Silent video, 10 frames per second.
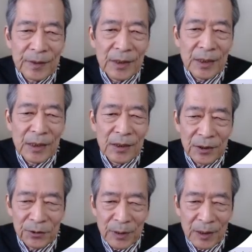this
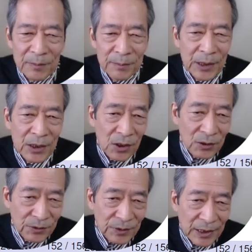one because,
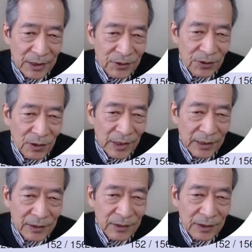right? So
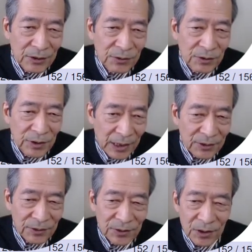E2 is X,
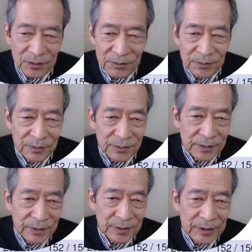so
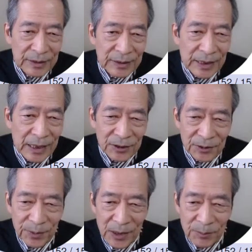X
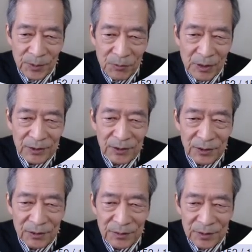becomes E1, so
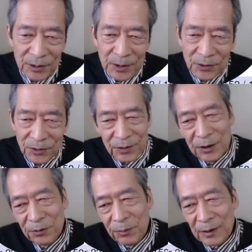derivation is this
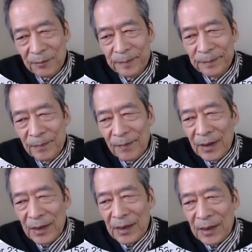one.
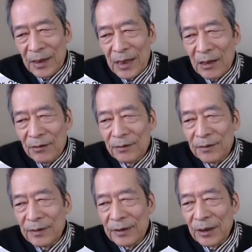Now
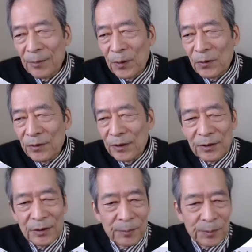suppose this is a
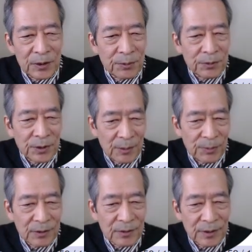principal typing,
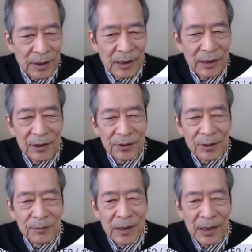then there is some
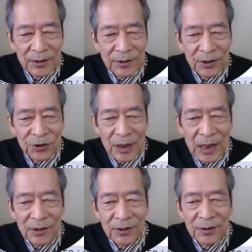S such
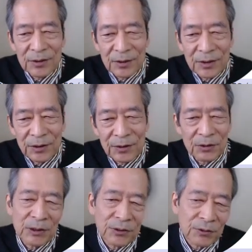that this
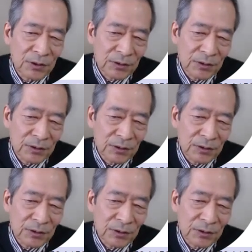equation holds.